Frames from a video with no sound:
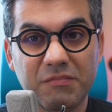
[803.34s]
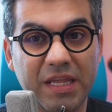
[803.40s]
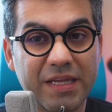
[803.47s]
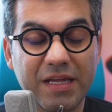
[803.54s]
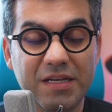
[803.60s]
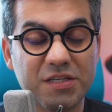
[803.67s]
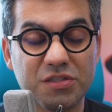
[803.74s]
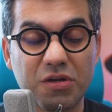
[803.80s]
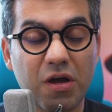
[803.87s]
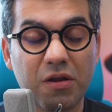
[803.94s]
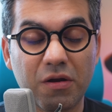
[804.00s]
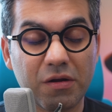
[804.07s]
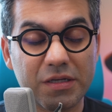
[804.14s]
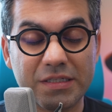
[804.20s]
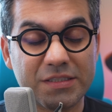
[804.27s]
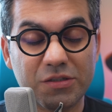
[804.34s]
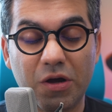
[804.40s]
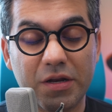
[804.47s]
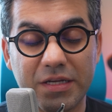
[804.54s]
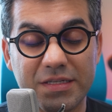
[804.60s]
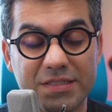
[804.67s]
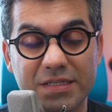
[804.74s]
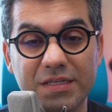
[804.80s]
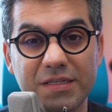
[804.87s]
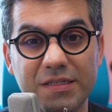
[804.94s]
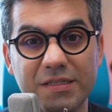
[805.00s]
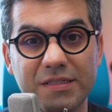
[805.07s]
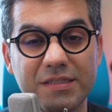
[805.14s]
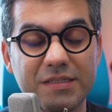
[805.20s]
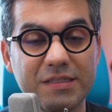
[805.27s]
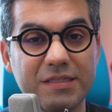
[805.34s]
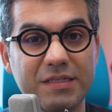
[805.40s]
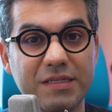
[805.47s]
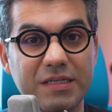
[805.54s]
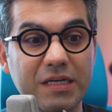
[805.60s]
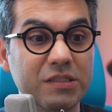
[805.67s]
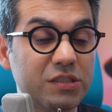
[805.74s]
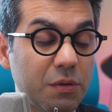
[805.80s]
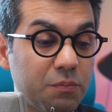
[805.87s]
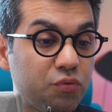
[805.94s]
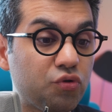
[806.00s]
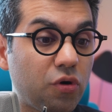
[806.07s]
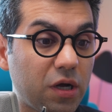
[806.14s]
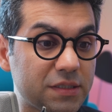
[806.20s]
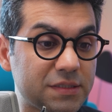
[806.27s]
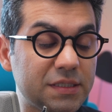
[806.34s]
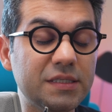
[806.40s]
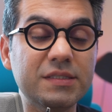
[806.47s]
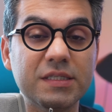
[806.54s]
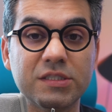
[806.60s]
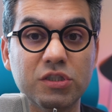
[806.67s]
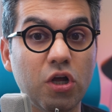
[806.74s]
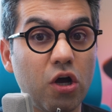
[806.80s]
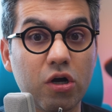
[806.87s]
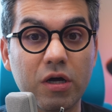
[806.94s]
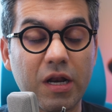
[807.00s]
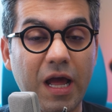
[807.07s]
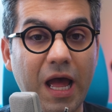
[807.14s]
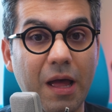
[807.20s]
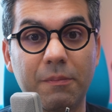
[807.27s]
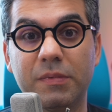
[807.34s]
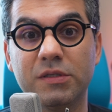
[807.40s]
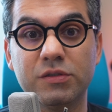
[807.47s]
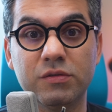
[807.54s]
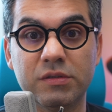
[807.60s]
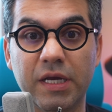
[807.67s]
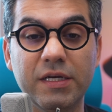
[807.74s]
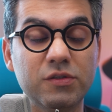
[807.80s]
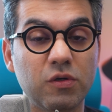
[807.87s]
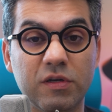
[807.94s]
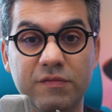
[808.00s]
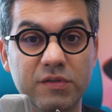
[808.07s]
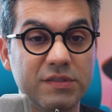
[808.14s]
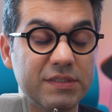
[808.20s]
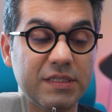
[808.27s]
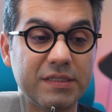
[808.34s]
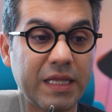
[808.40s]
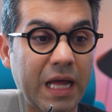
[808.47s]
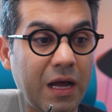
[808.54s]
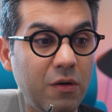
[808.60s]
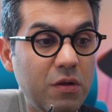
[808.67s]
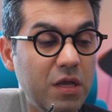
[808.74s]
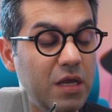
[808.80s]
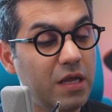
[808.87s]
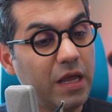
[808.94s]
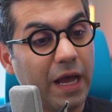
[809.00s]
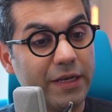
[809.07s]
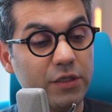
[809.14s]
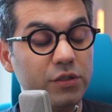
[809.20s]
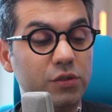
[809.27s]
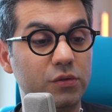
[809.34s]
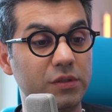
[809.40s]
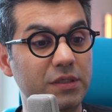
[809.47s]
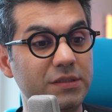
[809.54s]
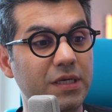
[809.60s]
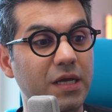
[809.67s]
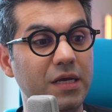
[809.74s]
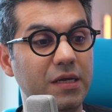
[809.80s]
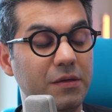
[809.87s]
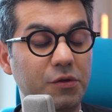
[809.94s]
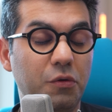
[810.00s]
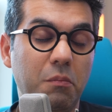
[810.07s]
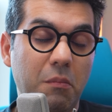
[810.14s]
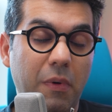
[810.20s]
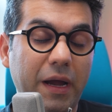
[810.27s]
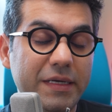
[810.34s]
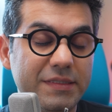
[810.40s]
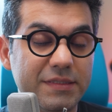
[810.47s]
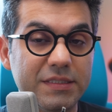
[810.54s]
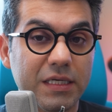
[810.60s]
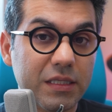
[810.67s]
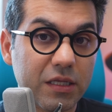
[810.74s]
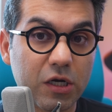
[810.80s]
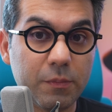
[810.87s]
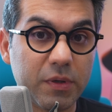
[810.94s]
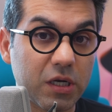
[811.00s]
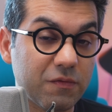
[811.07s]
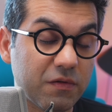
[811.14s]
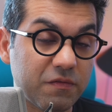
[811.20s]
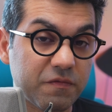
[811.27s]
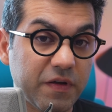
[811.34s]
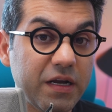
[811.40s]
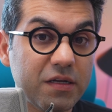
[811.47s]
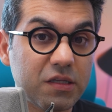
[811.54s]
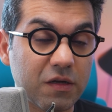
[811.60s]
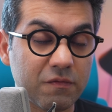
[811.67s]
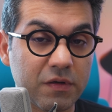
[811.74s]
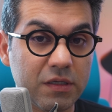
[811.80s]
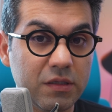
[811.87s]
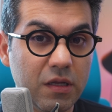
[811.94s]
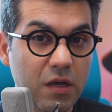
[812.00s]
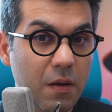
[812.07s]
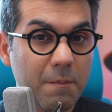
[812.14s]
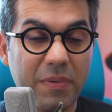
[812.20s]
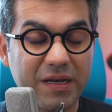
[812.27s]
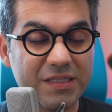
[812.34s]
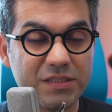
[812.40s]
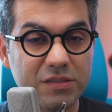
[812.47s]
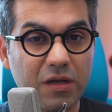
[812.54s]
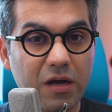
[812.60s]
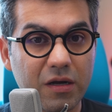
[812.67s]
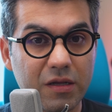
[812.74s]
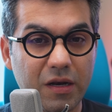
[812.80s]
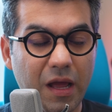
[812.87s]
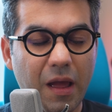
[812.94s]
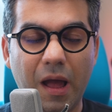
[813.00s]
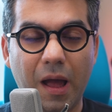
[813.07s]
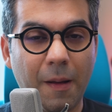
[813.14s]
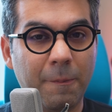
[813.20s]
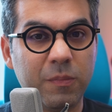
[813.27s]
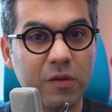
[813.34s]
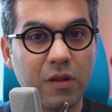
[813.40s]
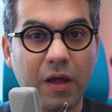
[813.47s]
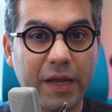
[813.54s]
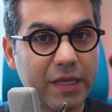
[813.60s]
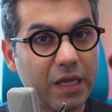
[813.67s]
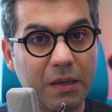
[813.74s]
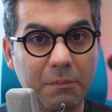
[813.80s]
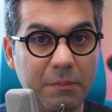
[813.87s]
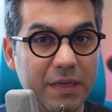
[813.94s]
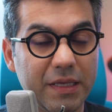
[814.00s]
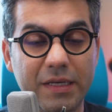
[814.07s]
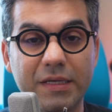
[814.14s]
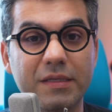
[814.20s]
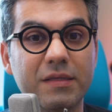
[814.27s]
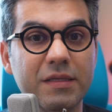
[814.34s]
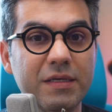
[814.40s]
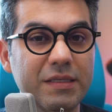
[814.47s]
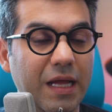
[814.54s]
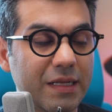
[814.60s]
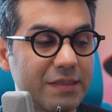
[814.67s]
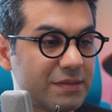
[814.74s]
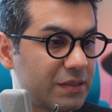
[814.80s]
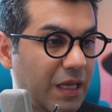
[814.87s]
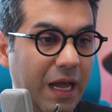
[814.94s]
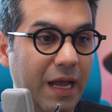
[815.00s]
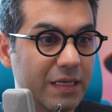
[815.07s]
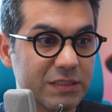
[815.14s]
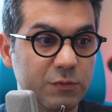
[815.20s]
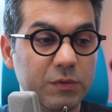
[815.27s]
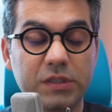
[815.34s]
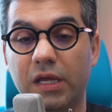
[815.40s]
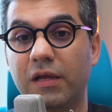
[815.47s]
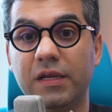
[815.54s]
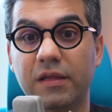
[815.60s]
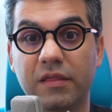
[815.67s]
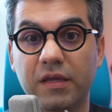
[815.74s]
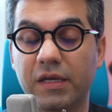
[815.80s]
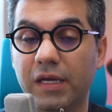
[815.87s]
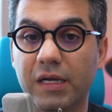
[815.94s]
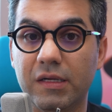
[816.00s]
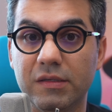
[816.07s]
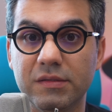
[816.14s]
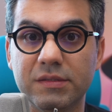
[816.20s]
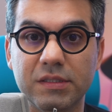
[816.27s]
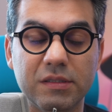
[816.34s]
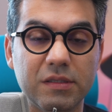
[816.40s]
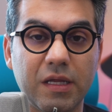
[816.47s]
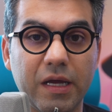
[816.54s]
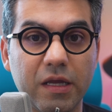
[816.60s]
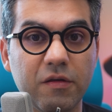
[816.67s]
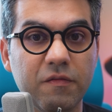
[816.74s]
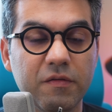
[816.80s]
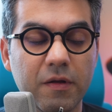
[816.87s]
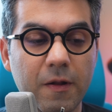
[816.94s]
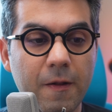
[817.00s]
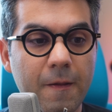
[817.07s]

Again, it's not it's not easy. It's a process. It's not going to happen today. So if you sit down and you do this, you might see a little bit of effect of it, but it's not going to apply immediately. That's as with anything else in life